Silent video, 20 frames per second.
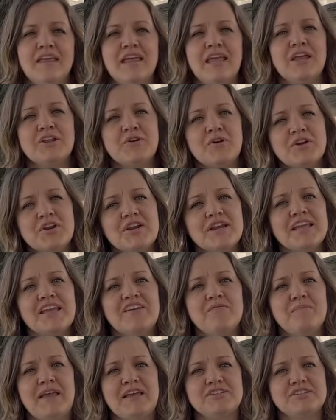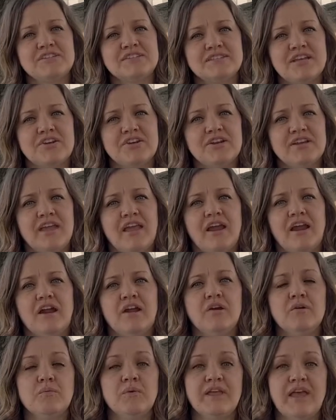In order to give patient-centered
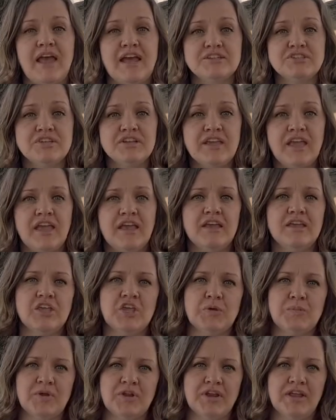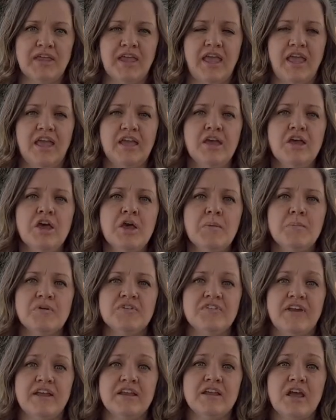care, we educate, communicate,
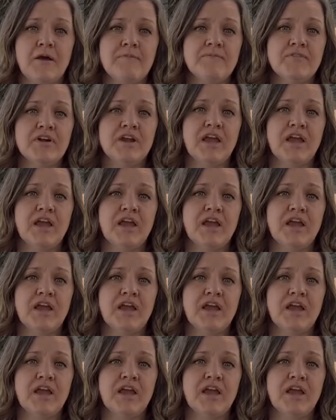provide comfort